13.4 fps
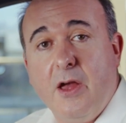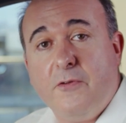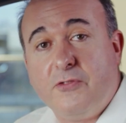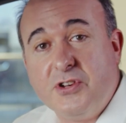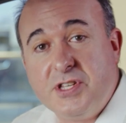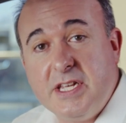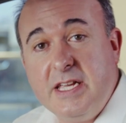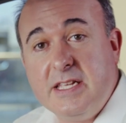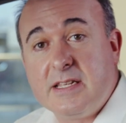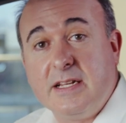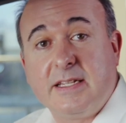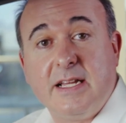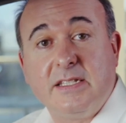For a
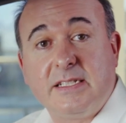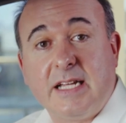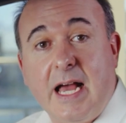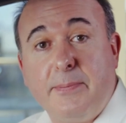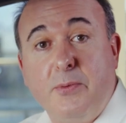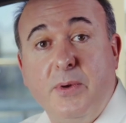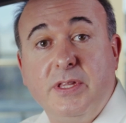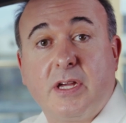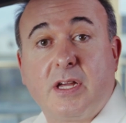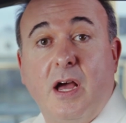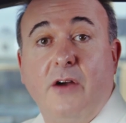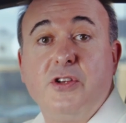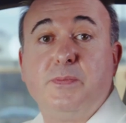diesel, it tends to happen when the
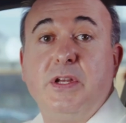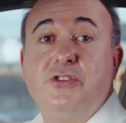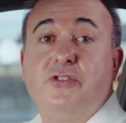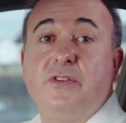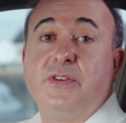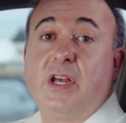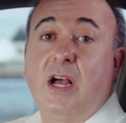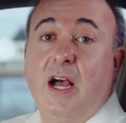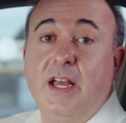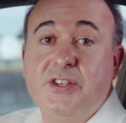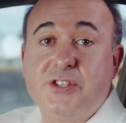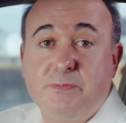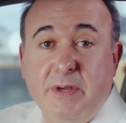car is being driven at
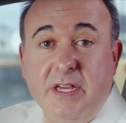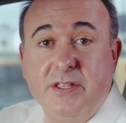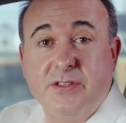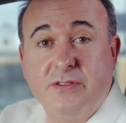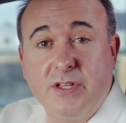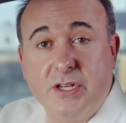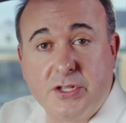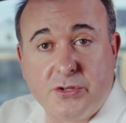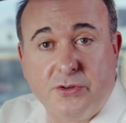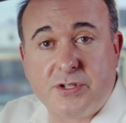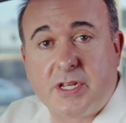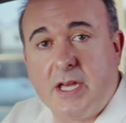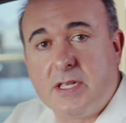higher speeds and the
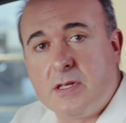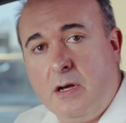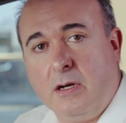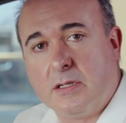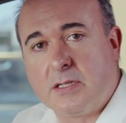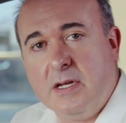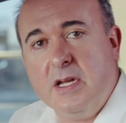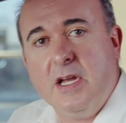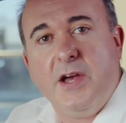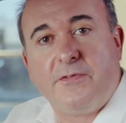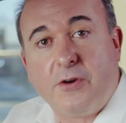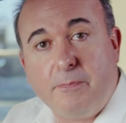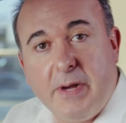exhaust gets hot.
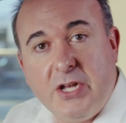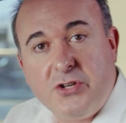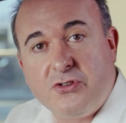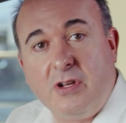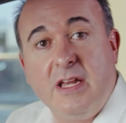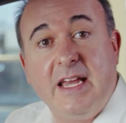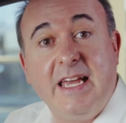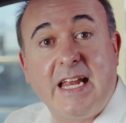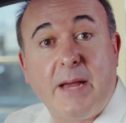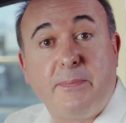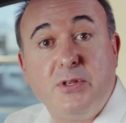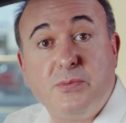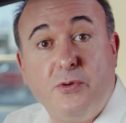For a petrol, it
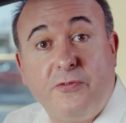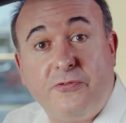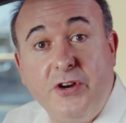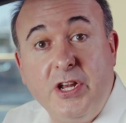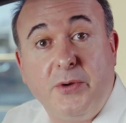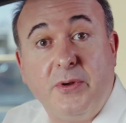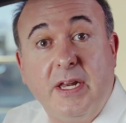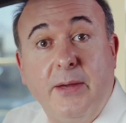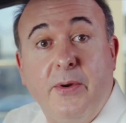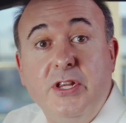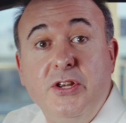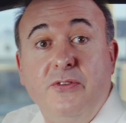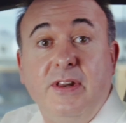happens more frequently
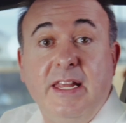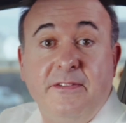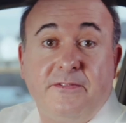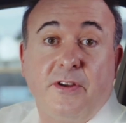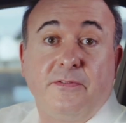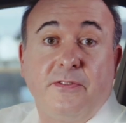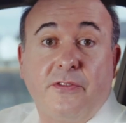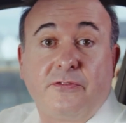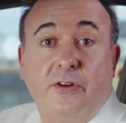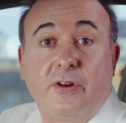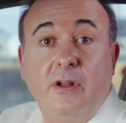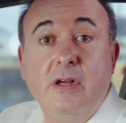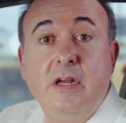when you lift off the
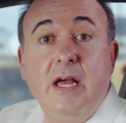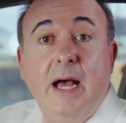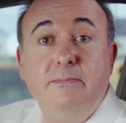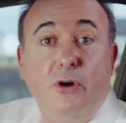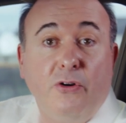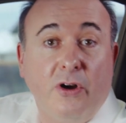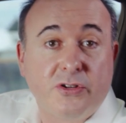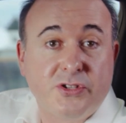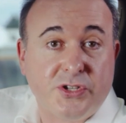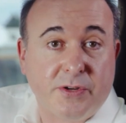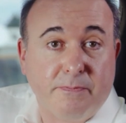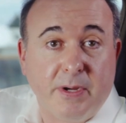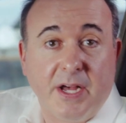throttle and more
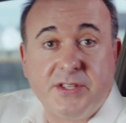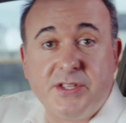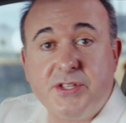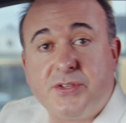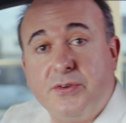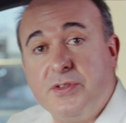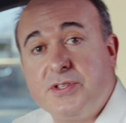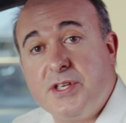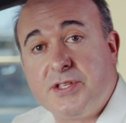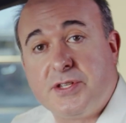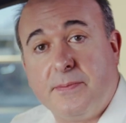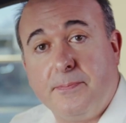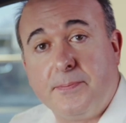oxygen passes through the
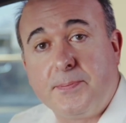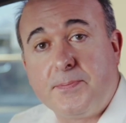system.